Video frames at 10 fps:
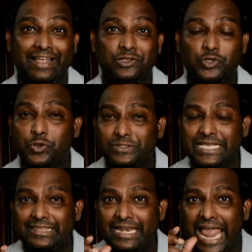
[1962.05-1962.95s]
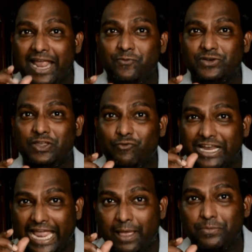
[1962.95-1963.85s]
So you see the language, the
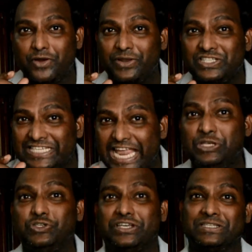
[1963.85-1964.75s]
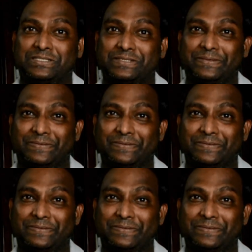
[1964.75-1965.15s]
vocabulary changes.